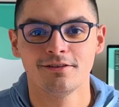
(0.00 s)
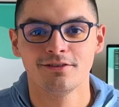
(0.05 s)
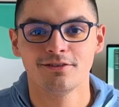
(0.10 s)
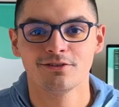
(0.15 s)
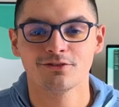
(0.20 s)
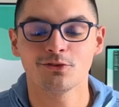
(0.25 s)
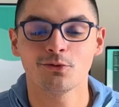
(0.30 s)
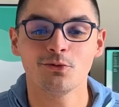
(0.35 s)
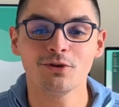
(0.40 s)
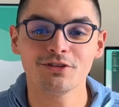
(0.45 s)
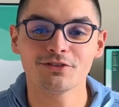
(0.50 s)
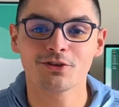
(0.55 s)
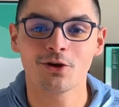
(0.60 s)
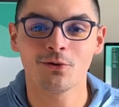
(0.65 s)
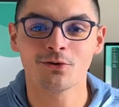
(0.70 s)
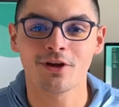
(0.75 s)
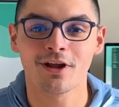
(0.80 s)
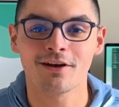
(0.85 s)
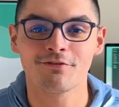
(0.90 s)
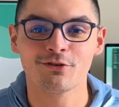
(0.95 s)
So what is
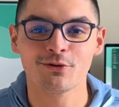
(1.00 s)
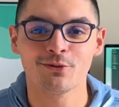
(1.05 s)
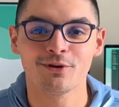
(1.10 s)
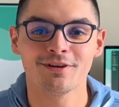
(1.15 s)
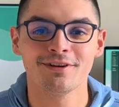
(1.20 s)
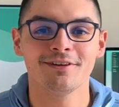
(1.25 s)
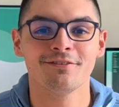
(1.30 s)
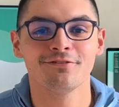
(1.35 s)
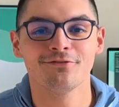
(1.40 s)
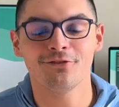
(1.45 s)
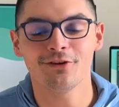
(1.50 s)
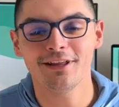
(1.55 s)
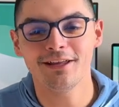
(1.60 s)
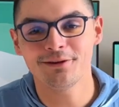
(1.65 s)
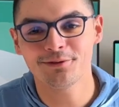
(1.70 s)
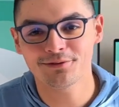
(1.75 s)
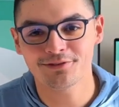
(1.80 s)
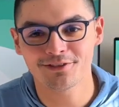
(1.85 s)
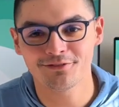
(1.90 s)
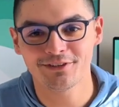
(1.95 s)
going on everyone?
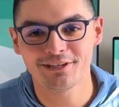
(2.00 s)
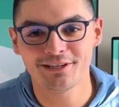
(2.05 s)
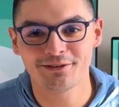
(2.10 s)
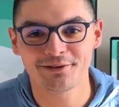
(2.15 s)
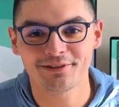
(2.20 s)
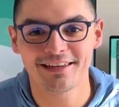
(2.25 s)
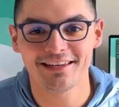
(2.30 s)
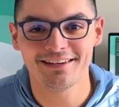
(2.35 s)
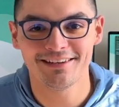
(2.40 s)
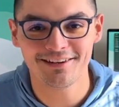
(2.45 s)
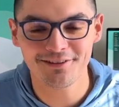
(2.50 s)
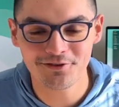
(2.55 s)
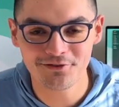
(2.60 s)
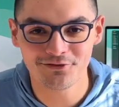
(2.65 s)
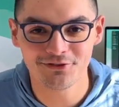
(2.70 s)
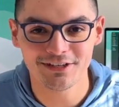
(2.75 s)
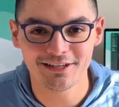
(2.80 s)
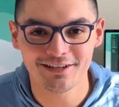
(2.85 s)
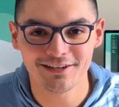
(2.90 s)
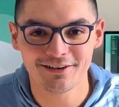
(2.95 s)
Fernando Silva here with another
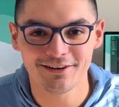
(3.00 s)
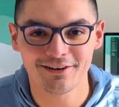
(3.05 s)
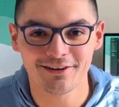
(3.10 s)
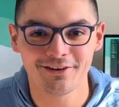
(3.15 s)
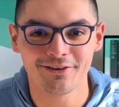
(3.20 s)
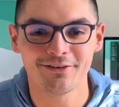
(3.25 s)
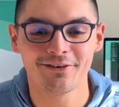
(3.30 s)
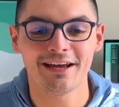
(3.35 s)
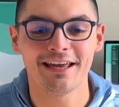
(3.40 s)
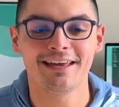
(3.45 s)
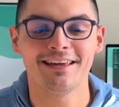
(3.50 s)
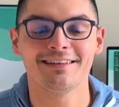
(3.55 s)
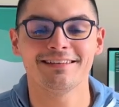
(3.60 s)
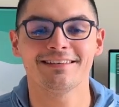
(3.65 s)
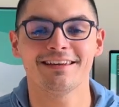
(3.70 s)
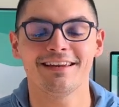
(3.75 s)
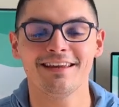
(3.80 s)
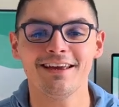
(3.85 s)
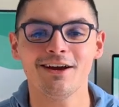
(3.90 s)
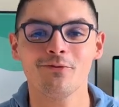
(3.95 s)
video and
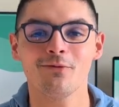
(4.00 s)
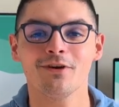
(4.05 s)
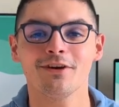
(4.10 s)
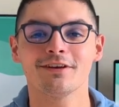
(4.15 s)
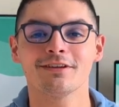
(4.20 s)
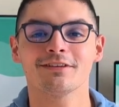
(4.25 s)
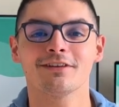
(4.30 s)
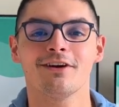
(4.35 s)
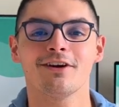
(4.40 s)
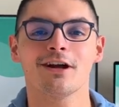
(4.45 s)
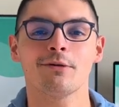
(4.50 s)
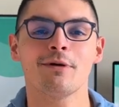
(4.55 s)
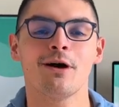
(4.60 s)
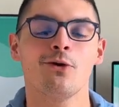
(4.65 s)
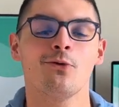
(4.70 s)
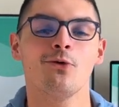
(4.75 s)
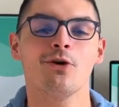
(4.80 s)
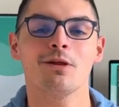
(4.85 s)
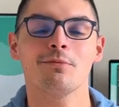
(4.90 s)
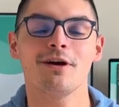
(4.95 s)
today I wanted to talk
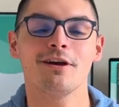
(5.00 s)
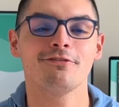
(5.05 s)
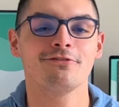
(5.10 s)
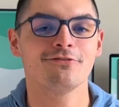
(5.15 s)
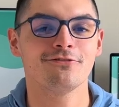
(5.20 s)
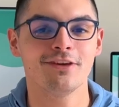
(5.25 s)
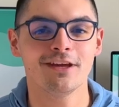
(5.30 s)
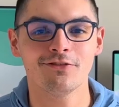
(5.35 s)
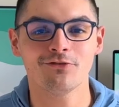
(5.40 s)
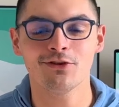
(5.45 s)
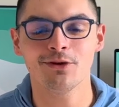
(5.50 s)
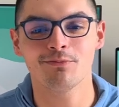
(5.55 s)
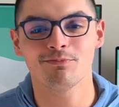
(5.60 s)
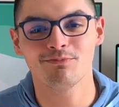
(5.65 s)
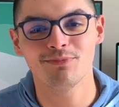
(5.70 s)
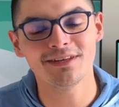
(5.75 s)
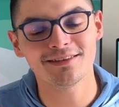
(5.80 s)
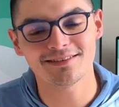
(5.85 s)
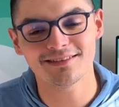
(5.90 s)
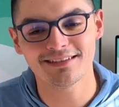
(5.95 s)
about one of my favorite
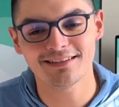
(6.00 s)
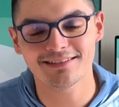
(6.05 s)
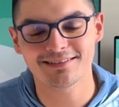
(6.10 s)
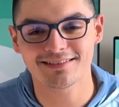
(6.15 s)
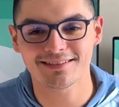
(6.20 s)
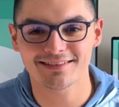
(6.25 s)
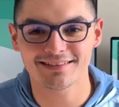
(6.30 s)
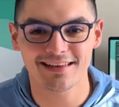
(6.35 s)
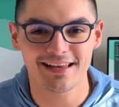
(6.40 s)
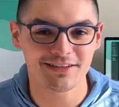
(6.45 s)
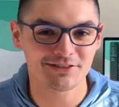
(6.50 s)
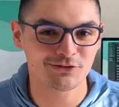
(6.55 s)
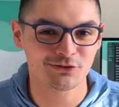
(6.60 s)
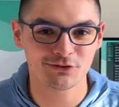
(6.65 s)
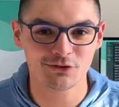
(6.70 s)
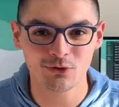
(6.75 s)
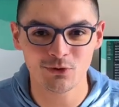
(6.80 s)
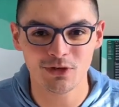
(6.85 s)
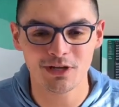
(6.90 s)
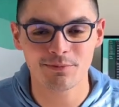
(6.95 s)
business slash
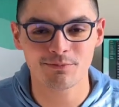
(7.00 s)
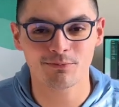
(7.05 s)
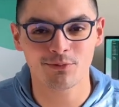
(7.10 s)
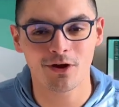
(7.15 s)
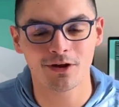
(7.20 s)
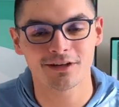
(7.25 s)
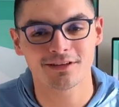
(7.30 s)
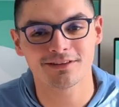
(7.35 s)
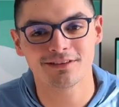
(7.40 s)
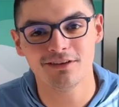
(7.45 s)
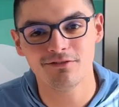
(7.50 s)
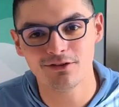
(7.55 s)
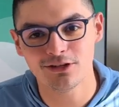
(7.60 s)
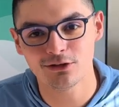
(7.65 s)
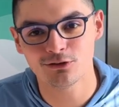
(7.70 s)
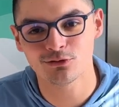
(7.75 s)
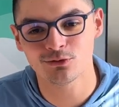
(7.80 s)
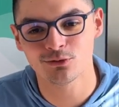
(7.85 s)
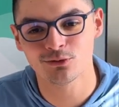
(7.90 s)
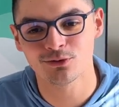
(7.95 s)
student productivity
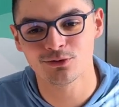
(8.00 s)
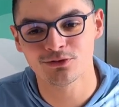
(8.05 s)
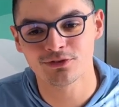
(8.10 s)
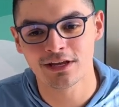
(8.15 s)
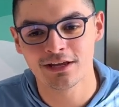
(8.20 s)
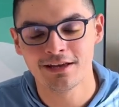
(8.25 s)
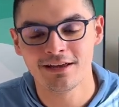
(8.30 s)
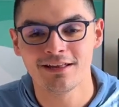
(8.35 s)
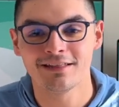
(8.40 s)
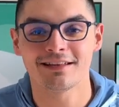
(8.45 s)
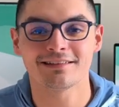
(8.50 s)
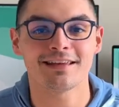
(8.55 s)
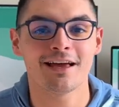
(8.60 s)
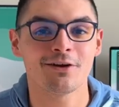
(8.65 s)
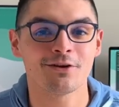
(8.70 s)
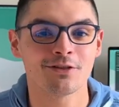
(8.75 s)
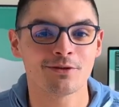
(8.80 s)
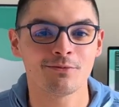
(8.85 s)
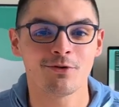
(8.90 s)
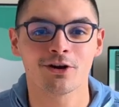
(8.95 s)
tools that's out
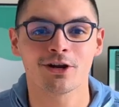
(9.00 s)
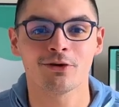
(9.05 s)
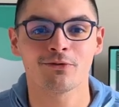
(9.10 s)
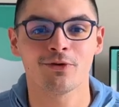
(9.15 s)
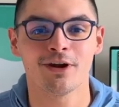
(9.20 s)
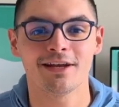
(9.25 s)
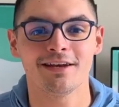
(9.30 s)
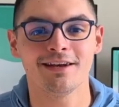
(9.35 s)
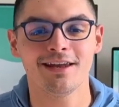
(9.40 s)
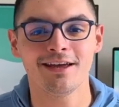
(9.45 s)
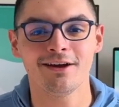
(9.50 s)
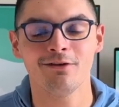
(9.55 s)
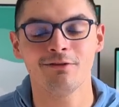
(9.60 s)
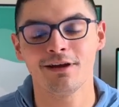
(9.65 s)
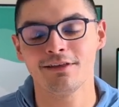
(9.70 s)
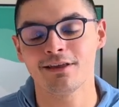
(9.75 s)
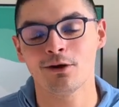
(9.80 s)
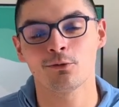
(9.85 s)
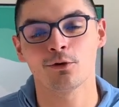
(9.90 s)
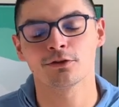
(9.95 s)
on the market right now
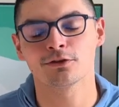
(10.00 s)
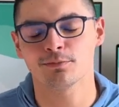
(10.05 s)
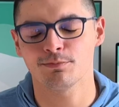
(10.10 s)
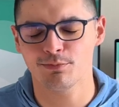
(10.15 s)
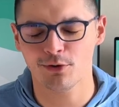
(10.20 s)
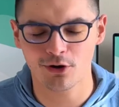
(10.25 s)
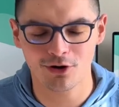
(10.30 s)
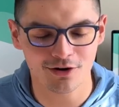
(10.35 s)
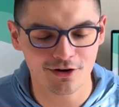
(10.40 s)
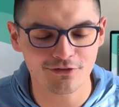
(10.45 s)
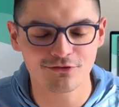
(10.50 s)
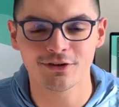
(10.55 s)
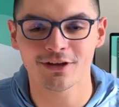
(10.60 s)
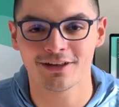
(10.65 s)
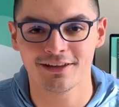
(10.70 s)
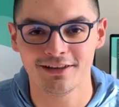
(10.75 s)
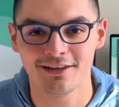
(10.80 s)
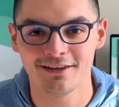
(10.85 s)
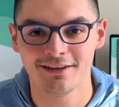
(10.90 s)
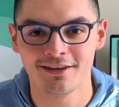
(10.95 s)
and that works
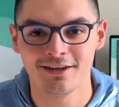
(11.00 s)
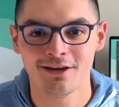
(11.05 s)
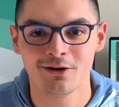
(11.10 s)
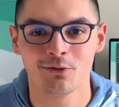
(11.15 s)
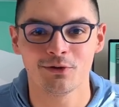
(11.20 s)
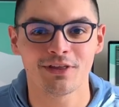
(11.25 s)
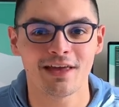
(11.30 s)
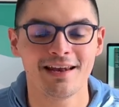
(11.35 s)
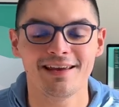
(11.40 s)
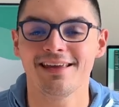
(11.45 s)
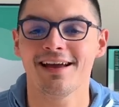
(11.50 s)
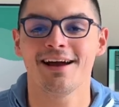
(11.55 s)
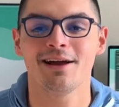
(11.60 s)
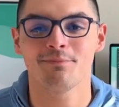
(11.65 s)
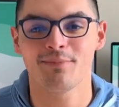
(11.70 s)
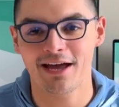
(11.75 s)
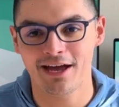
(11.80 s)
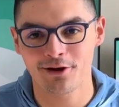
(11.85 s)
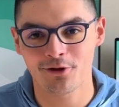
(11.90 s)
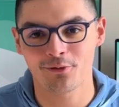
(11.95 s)
perfectly with any
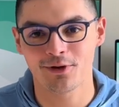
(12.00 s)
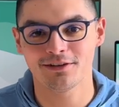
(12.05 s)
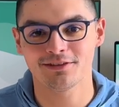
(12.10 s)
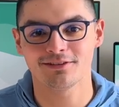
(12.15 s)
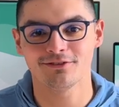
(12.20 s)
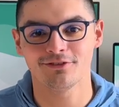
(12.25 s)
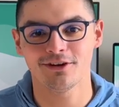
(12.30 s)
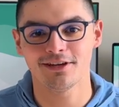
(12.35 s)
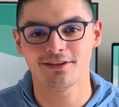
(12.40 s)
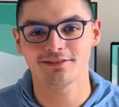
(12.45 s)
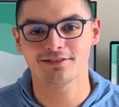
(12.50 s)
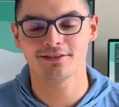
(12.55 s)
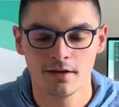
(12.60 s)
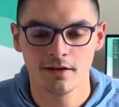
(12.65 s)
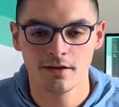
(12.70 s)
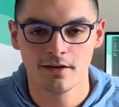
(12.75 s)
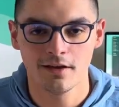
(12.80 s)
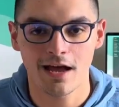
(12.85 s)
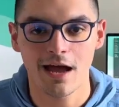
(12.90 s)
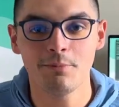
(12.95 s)
iPad OS device.
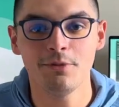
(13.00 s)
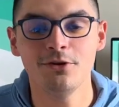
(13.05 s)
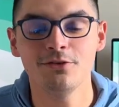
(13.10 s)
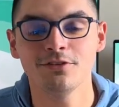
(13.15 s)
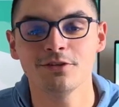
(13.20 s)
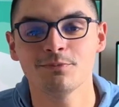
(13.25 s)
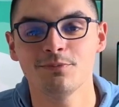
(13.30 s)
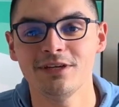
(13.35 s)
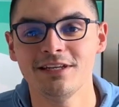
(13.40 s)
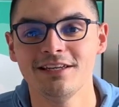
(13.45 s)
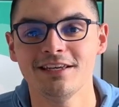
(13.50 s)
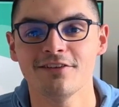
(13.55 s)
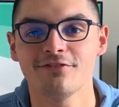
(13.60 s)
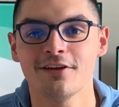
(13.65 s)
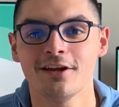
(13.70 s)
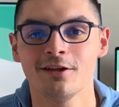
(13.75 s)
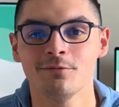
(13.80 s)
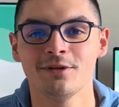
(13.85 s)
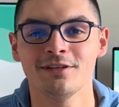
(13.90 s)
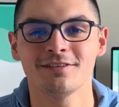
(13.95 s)
I've been using PDF
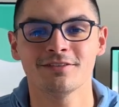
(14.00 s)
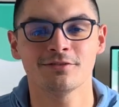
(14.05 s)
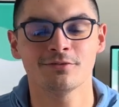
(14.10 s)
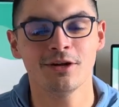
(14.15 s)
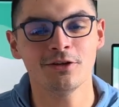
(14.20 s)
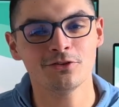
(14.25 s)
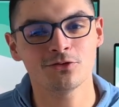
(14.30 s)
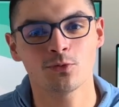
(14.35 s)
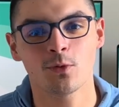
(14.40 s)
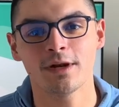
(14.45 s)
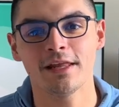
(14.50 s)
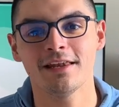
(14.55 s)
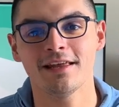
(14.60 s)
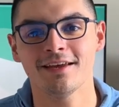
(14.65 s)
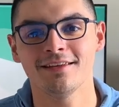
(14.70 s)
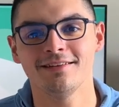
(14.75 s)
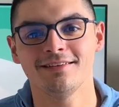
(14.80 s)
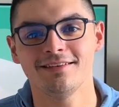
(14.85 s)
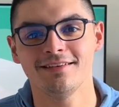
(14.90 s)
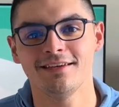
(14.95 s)
Elements since around
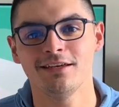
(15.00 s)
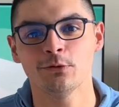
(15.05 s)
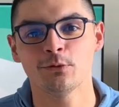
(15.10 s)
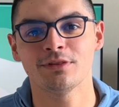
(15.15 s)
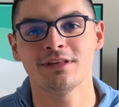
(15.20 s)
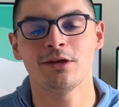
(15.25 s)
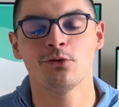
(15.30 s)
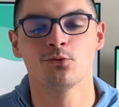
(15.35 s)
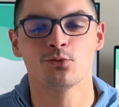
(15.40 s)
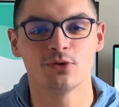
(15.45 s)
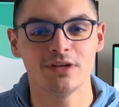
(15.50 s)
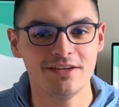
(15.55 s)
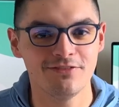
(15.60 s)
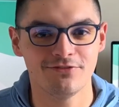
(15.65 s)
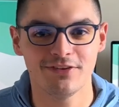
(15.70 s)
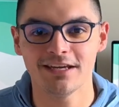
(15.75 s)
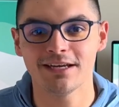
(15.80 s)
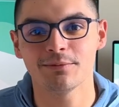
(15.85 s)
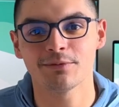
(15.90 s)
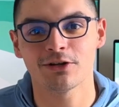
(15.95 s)
2019 when they
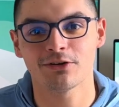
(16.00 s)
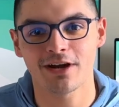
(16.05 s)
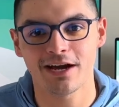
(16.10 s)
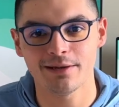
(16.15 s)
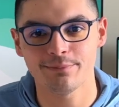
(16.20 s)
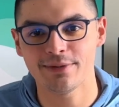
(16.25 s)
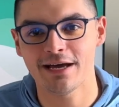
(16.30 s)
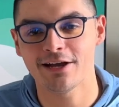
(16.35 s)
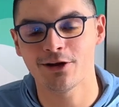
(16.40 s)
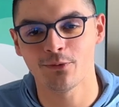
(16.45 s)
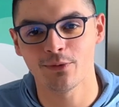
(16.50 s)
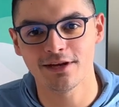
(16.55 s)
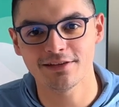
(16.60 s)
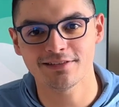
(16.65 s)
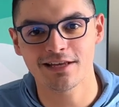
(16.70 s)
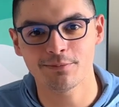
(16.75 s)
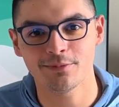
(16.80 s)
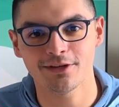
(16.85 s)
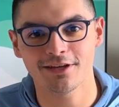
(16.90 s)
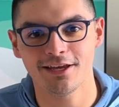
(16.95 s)
revamped their iPad OS
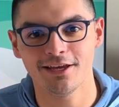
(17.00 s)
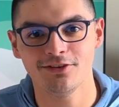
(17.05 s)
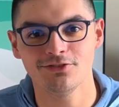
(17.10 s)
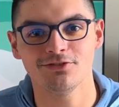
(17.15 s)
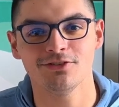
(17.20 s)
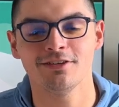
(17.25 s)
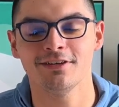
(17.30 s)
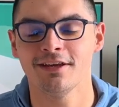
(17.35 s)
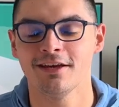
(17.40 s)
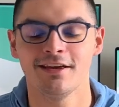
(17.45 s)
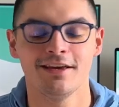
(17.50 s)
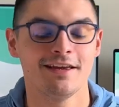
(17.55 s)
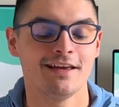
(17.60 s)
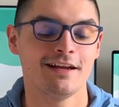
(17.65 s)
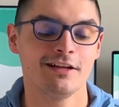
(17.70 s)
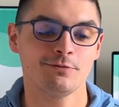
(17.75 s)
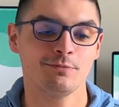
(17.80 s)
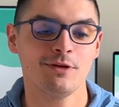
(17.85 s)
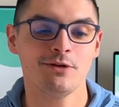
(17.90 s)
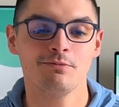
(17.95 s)
application and
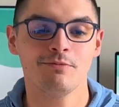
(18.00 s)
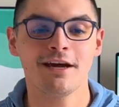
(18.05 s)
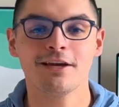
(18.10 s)
it's been my